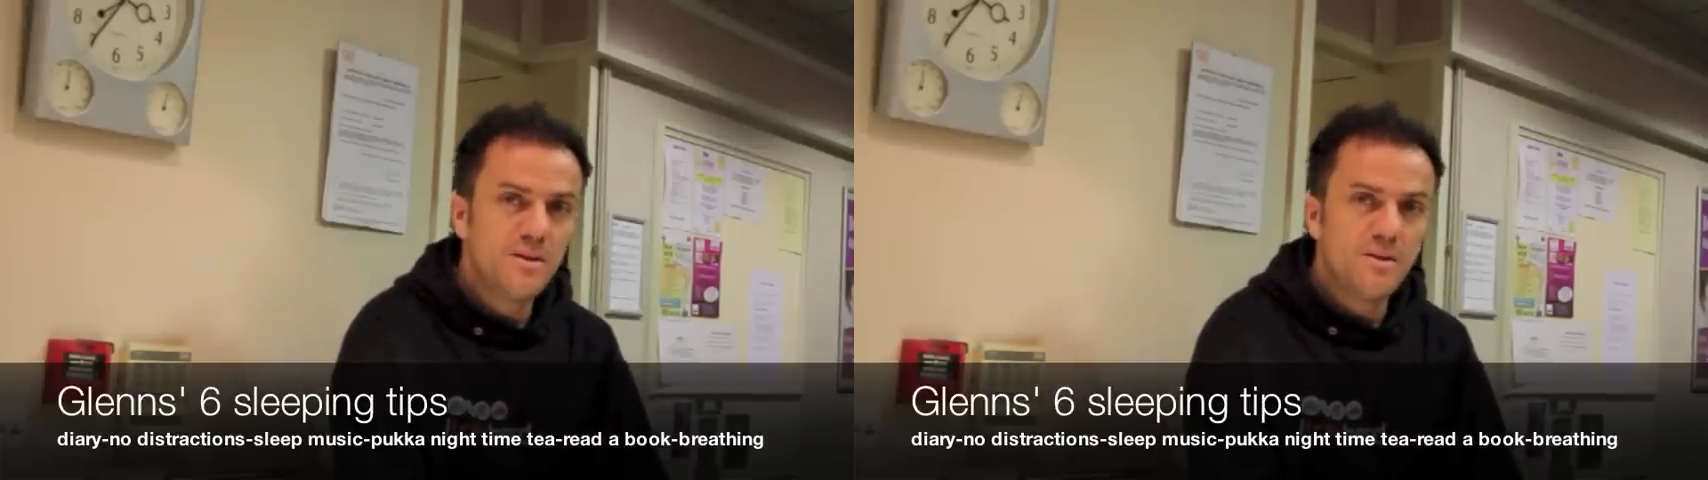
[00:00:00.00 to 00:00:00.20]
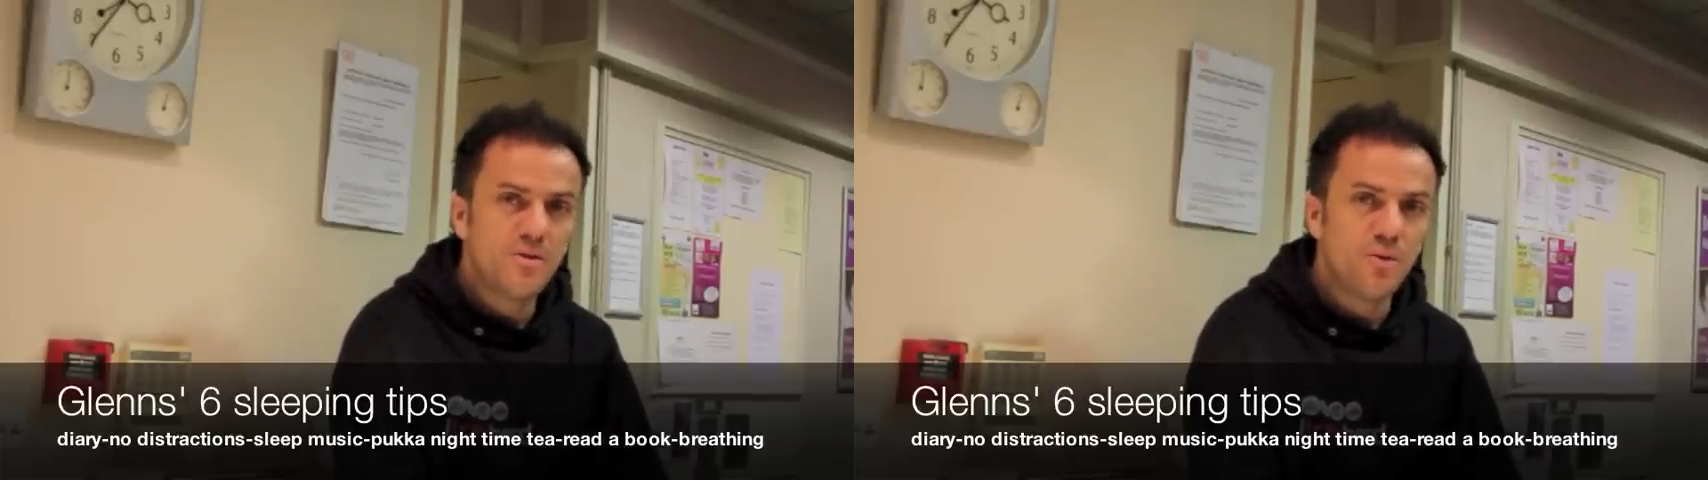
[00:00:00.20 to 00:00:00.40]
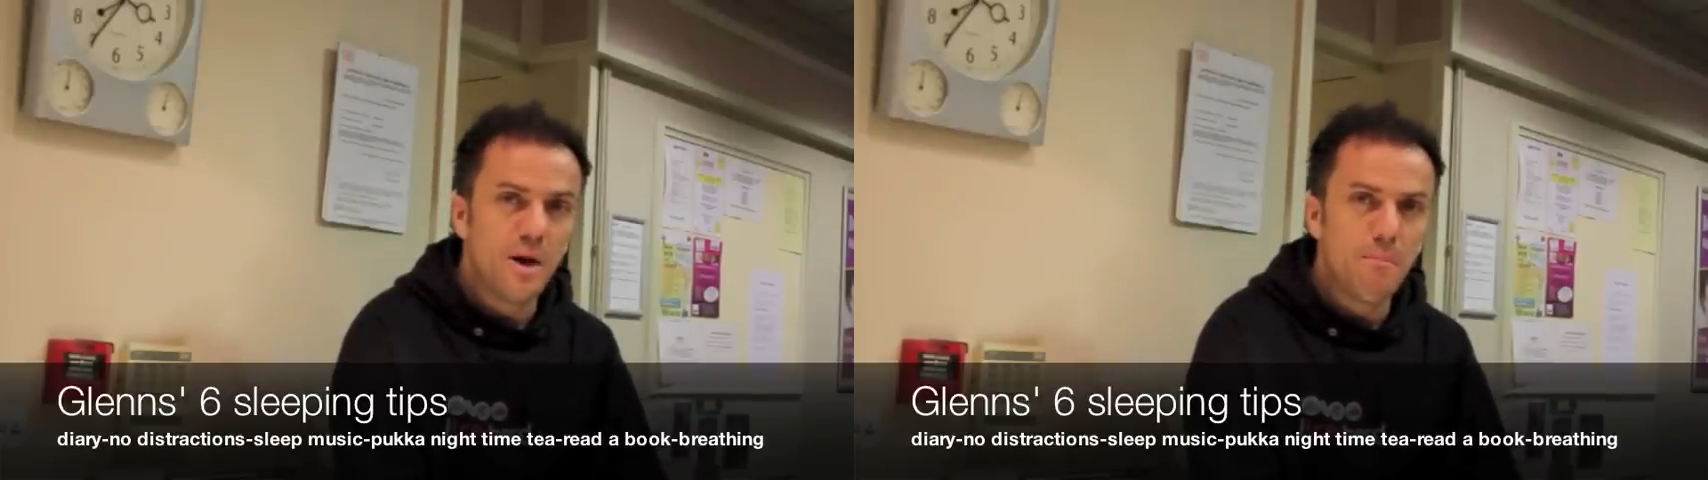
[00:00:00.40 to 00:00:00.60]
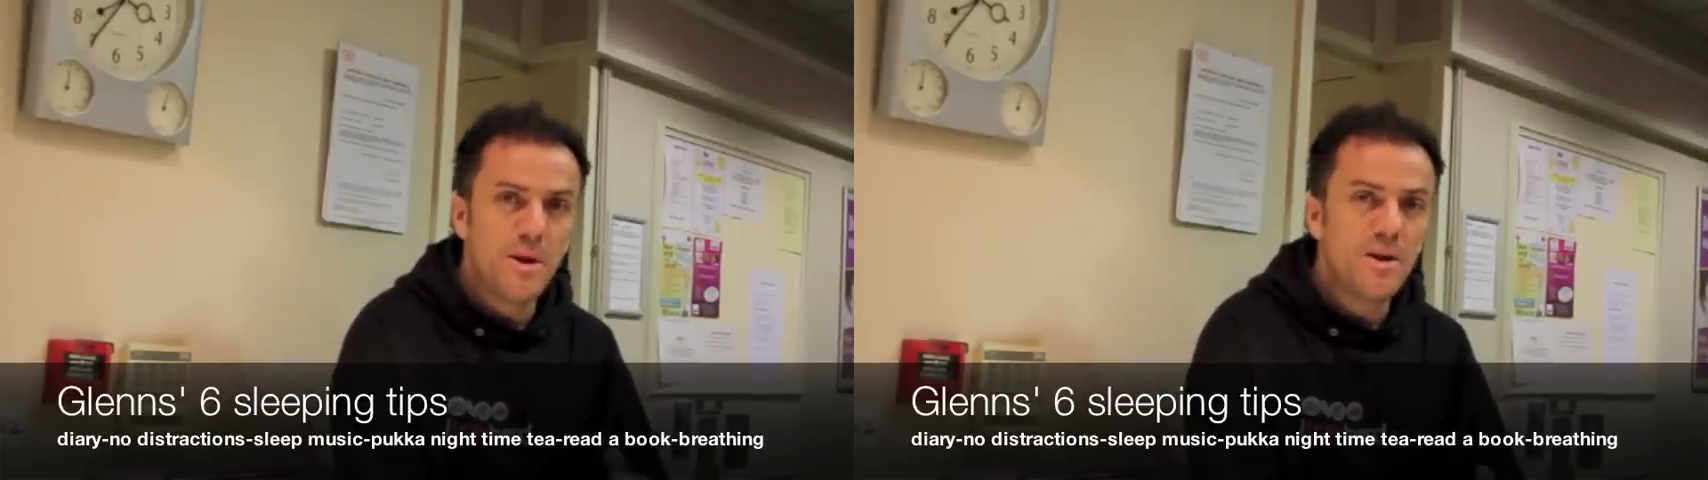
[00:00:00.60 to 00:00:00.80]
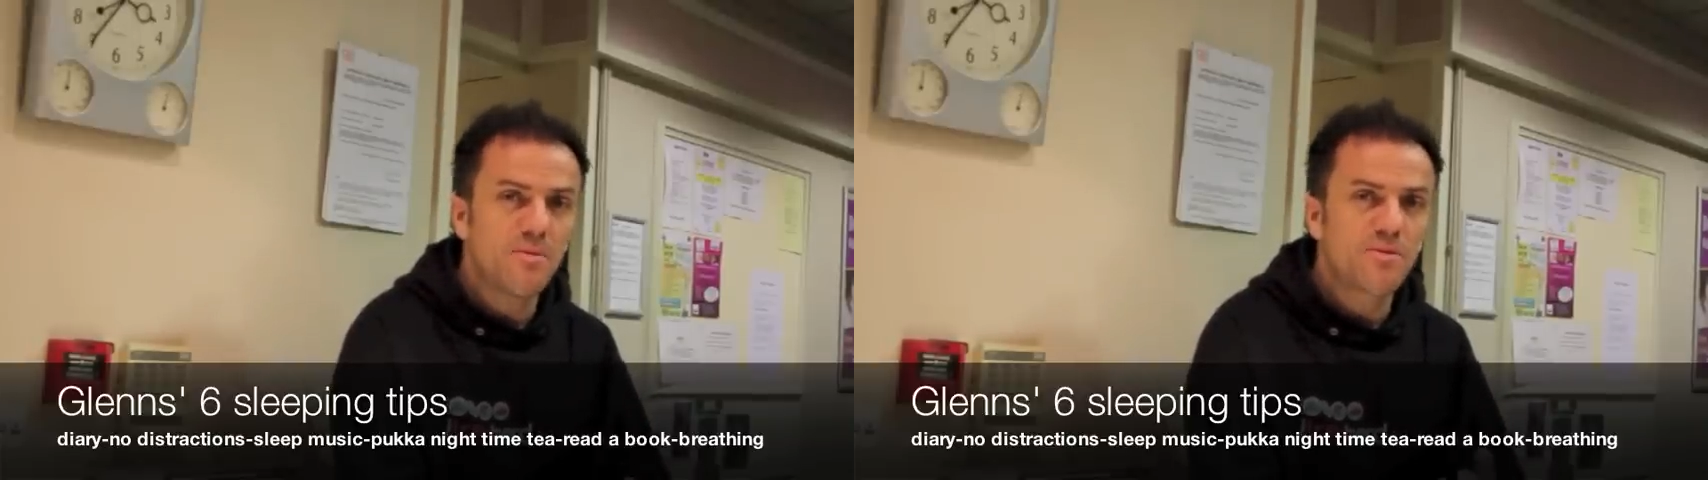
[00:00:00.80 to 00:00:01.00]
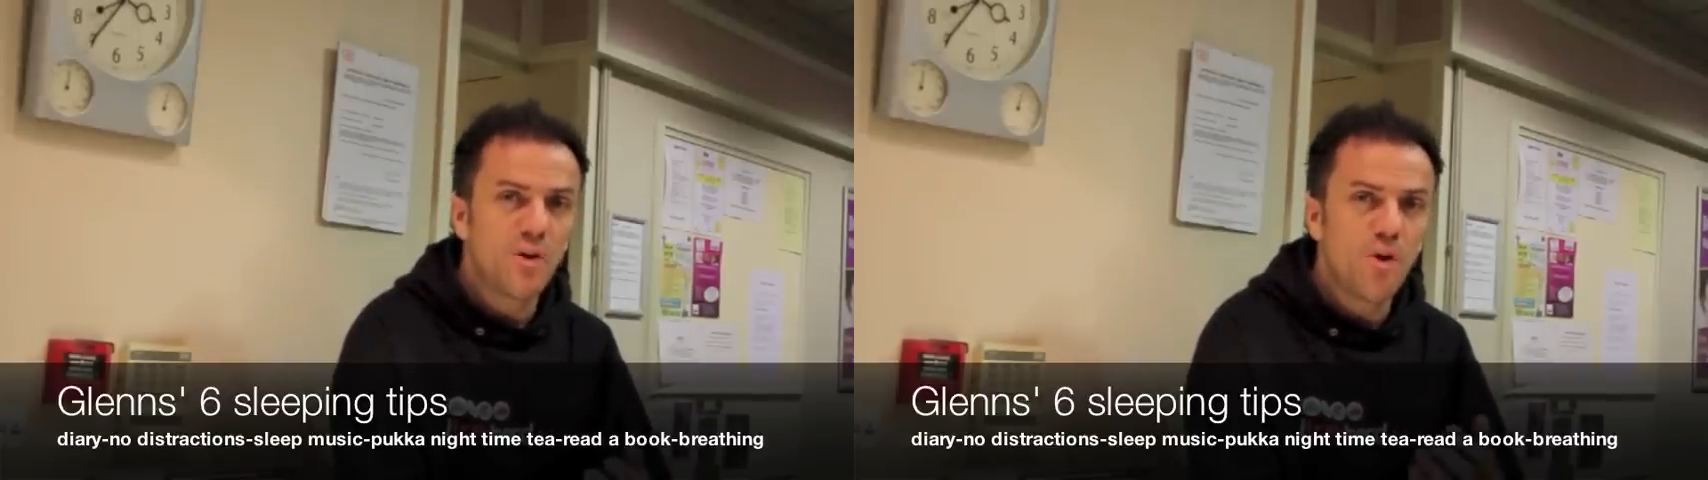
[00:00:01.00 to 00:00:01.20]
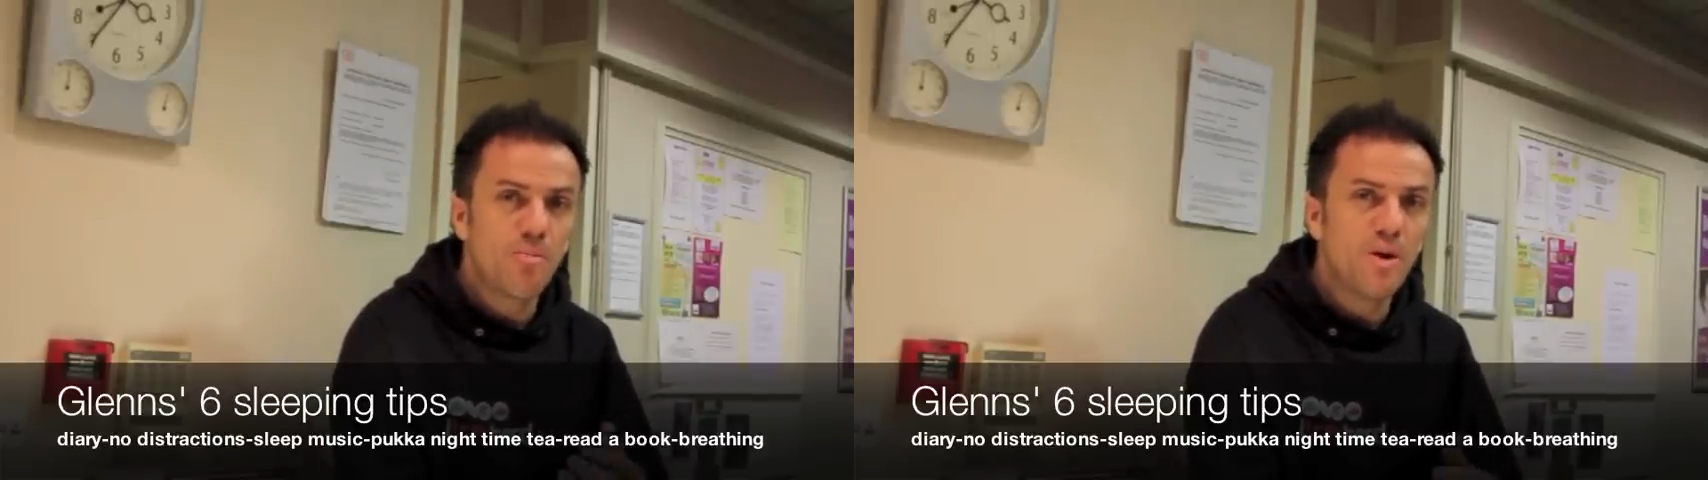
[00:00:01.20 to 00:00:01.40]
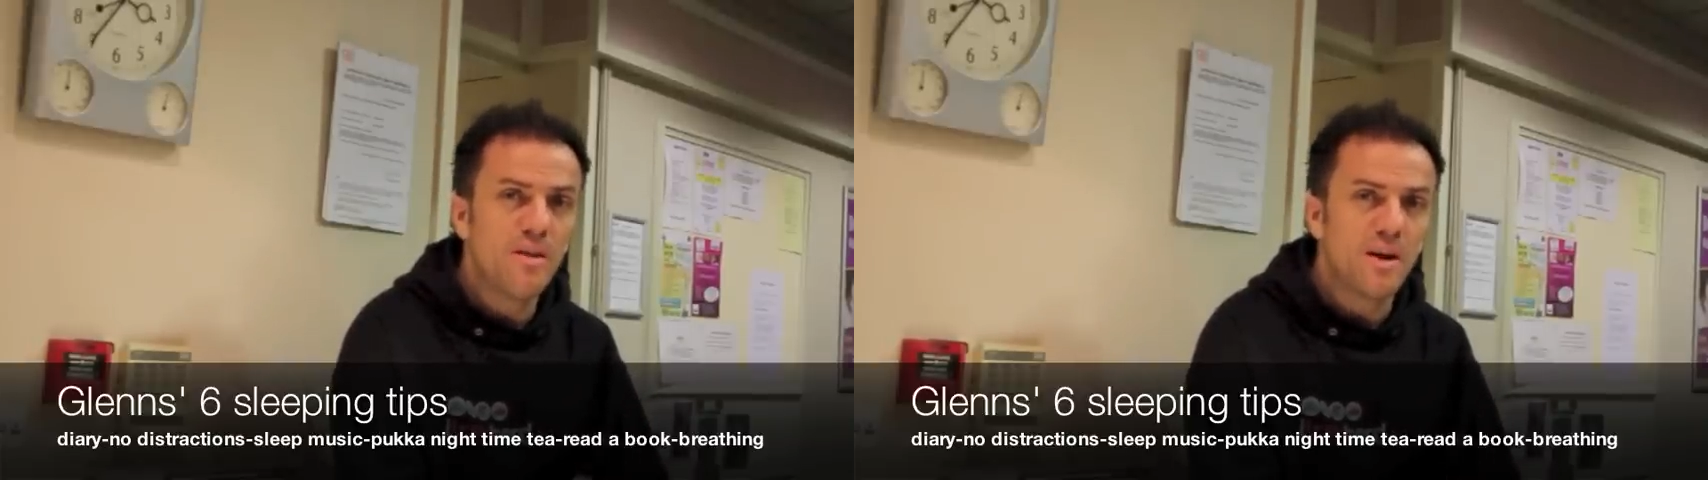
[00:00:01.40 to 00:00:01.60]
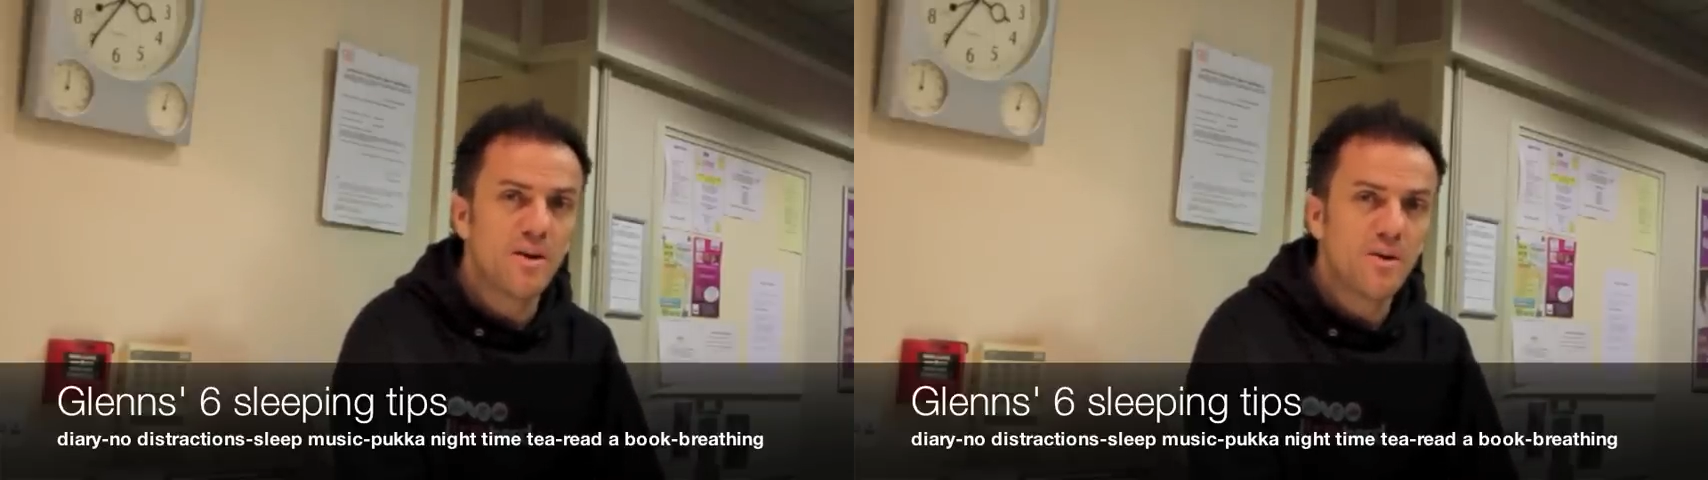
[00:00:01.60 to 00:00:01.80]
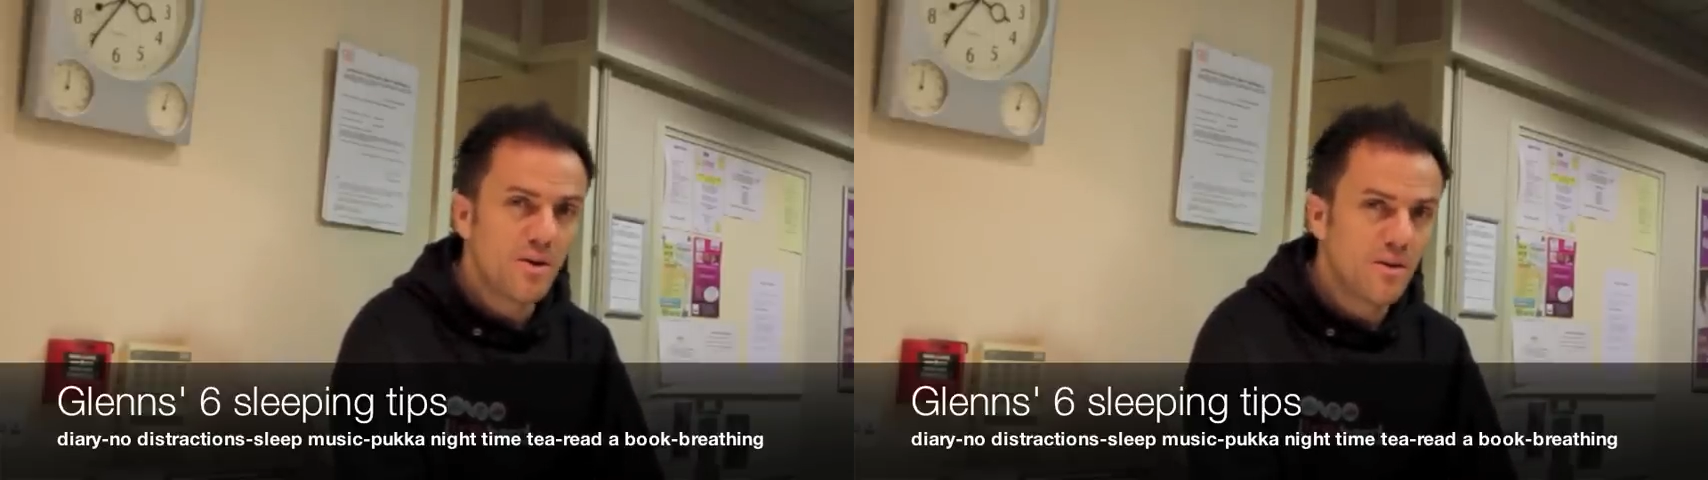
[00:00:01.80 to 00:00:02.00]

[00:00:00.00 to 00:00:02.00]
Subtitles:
So that minute of slow breathing,